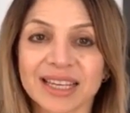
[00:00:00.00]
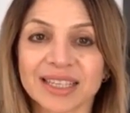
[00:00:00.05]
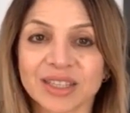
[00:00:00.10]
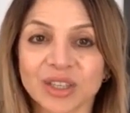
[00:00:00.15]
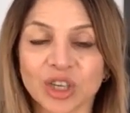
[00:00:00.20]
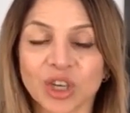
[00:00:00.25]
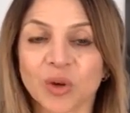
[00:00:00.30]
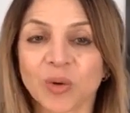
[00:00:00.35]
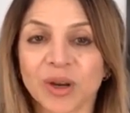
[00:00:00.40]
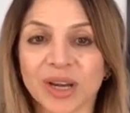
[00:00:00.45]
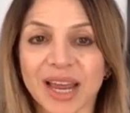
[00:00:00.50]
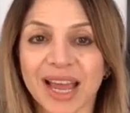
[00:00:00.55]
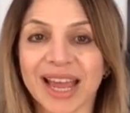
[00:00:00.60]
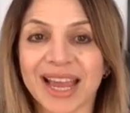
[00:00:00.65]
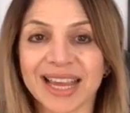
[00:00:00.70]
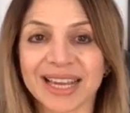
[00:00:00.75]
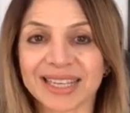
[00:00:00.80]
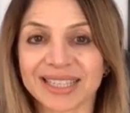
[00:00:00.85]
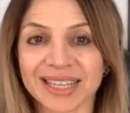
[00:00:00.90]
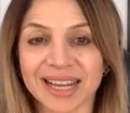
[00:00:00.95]

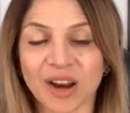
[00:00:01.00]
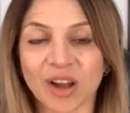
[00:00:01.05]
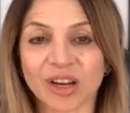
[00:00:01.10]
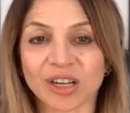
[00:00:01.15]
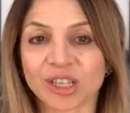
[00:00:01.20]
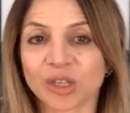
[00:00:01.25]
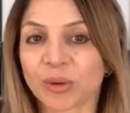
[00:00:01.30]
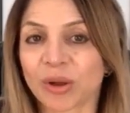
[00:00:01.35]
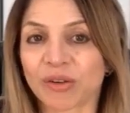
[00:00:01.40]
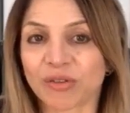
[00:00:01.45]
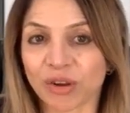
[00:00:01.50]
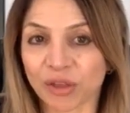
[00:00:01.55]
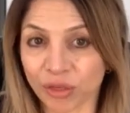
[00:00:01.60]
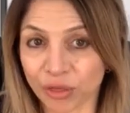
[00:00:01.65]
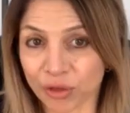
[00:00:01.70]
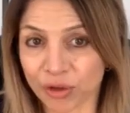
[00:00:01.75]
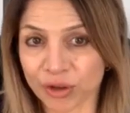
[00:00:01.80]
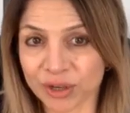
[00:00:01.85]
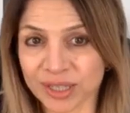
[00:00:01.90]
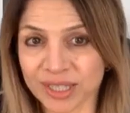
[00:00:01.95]
Q&As that I do every
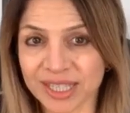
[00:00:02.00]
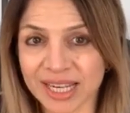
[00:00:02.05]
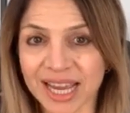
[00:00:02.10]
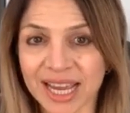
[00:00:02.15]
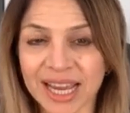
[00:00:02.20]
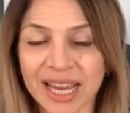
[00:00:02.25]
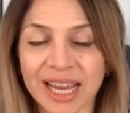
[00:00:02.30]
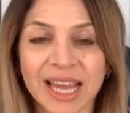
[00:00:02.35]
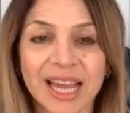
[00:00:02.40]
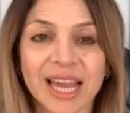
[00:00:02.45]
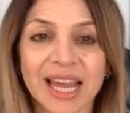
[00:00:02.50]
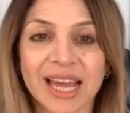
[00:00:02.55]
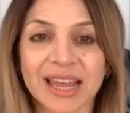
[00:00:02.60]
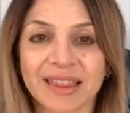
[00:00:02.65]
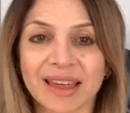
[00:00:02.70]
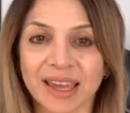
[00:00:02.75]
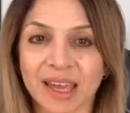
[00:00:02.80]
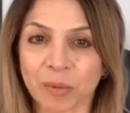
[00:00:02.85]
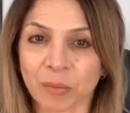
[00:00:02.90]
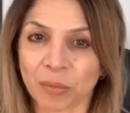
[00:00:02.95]
Thursday, they
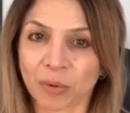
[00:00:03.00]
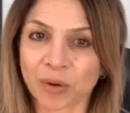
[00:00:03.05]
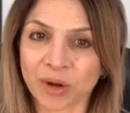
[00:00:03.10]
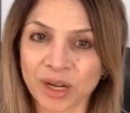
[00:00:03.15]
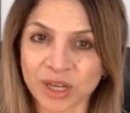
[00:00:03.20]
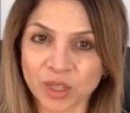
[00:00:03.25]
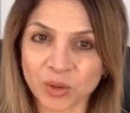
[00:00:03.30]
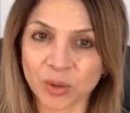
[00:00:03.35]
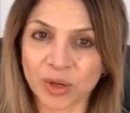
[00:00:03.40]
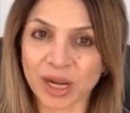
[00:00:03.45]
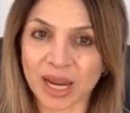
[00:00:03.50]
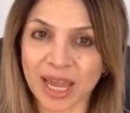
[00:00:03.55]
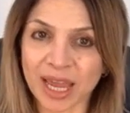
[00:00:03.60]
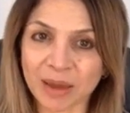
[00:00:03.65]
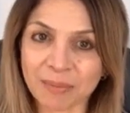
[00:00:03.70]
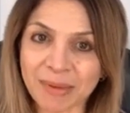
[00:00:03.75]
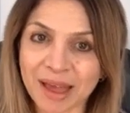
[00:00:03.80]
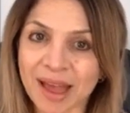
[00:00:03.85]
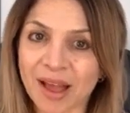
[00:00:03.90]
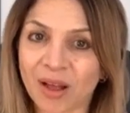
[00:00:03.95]
get put into an
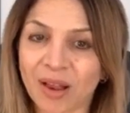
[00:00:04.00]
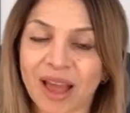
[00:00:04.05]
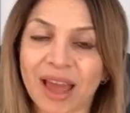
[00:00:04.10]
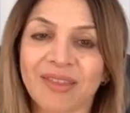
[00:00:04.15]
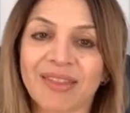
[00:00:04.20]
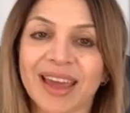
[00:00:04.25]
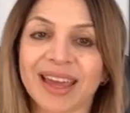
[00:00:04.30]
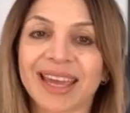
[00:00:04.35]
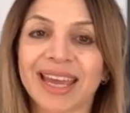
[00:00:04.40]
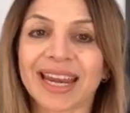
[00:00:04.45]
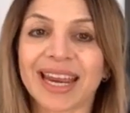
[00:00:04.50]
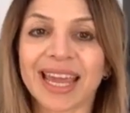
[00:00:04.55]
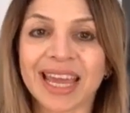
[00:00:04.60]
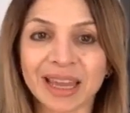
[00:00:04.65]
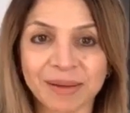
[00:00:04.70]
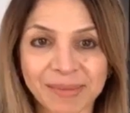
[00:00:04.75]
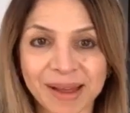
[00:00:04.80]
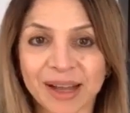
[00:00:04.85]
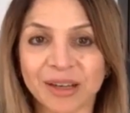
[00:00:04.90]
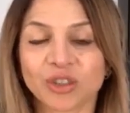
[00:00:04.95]
email and they get
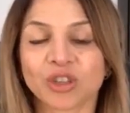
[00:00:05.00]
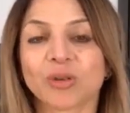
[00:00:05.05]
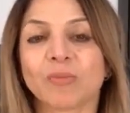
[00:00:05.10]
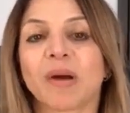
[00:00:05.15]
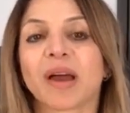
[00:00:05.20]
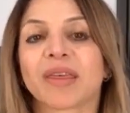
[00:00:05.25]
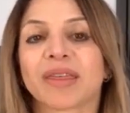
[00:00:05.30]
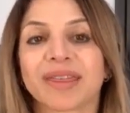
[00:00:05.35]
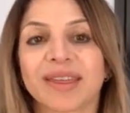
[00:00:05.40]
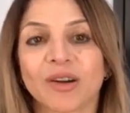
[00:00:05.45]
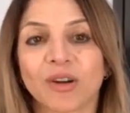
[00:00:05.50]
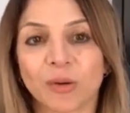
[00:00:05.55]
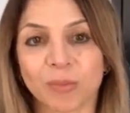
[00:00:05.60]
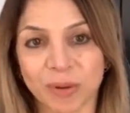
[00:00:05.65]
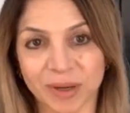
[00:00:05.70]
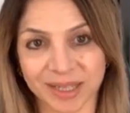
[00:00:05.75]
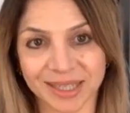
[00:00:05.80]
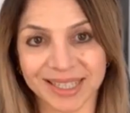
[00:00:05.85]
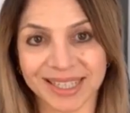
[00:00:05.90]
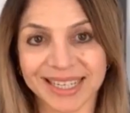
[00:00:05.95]
emailed to my
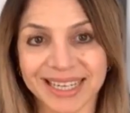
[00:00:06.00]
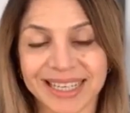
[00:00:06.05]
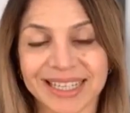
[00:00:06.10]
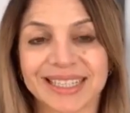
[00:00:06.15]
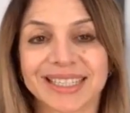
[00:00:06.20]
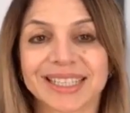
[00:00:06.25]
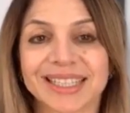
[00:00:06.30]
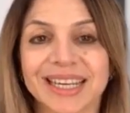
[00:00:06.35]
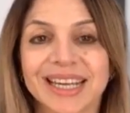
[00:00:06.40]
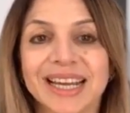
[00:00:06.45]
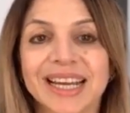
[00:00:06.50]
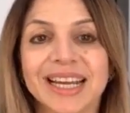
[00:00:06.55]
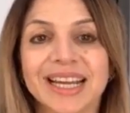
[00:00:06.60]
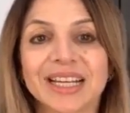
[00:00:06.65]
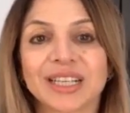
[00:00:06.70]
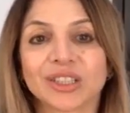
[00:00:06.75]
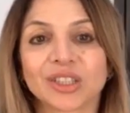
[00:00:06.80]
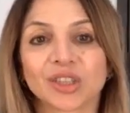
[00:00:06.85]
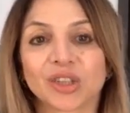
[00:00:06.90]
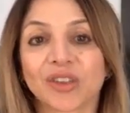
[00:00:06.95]
therapist list,
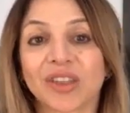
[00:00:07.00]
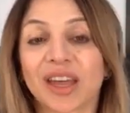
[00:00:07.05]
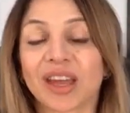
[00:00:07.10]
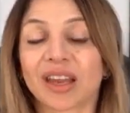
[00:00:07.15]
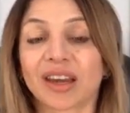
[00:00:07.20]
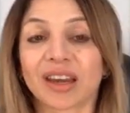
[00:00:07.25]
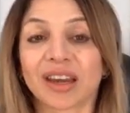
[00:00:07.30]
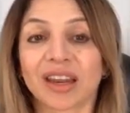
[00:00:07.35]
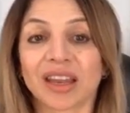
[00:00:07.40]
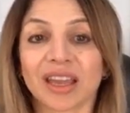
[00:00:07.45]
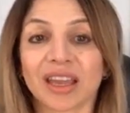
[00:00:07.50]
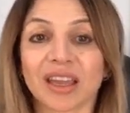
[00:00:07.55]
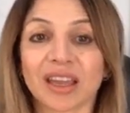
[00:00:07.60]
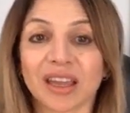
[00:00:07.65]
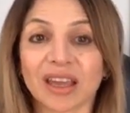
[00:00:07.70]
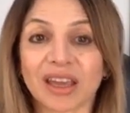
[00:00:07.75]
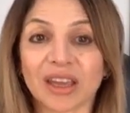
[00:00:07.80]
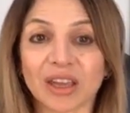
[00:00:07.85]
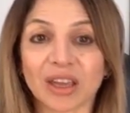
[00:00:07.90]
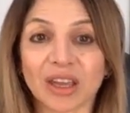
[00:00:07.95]
so that
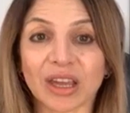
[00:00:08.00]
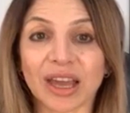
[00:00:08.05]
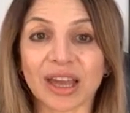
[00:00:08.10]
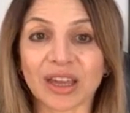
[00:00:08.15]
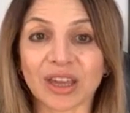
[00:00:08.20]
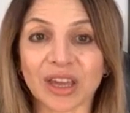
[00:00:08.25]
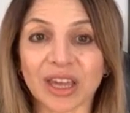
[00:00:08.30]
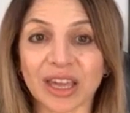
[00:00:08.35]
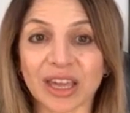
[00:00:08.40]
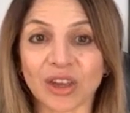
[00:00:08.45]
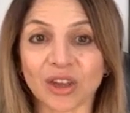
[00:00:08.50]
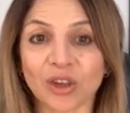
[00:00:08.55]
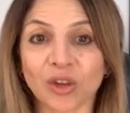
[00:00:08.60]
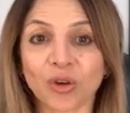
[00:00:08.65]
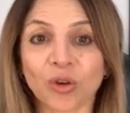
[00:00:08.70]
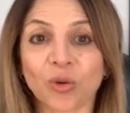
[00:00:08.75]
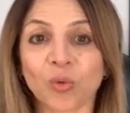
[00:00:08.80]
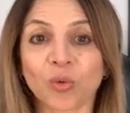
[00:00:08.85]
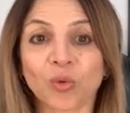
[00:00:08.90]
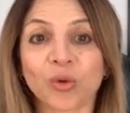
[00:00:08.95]

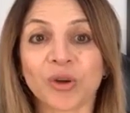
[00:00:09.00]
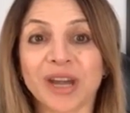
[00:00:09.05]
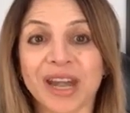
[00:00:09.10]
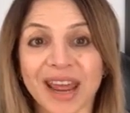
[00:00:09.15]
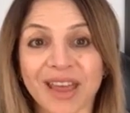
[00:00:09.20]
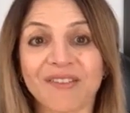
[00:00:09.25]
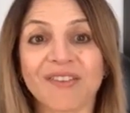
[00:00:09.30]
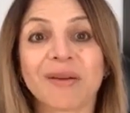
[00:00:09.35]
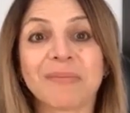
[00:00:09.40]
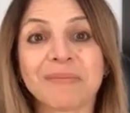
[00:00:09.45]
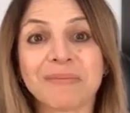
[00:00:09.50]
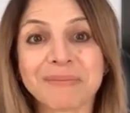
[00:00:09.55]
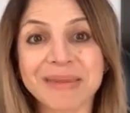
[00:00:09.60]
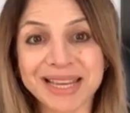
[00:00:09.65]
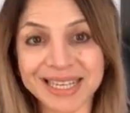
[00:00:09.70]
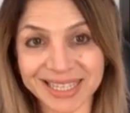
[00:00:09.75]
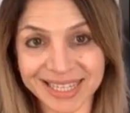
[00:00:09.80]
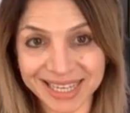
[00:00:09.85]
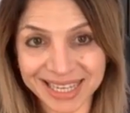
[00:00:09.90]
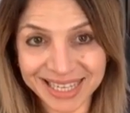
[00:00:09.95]
you will never
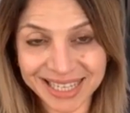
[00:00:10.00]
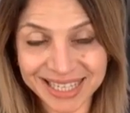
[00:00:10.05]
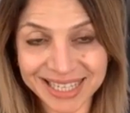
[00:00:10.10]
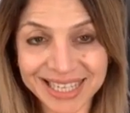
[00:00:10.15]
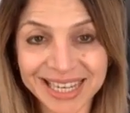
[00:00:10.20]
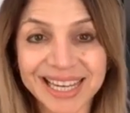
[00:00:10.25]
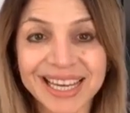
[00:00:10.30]
miss it